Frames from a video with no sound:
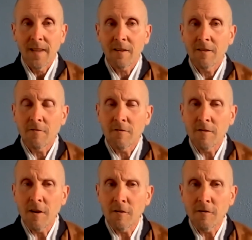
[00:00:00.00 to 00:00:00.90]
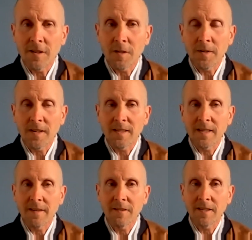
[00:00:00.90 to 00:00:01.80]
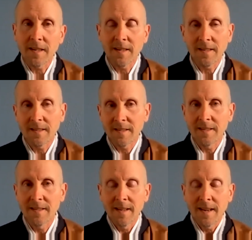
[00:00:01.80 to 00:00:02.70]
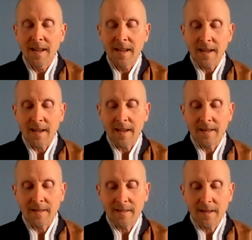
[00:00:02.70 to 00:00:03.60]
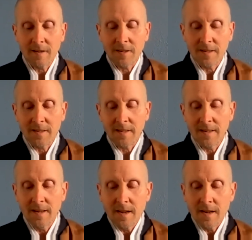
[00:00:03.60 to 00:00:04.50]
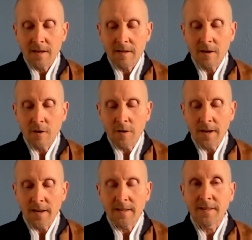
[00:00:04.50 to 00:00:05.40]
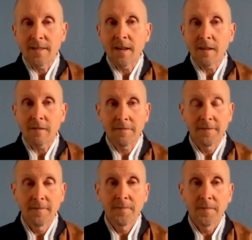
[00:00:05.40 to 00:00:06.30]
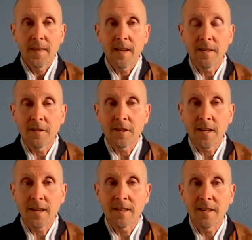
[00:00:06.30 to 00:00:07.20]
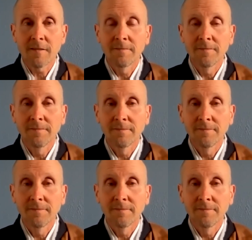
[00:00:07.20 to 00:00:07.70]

How can you go to the place that never changes? And Caoshan said, going itself is unchanging.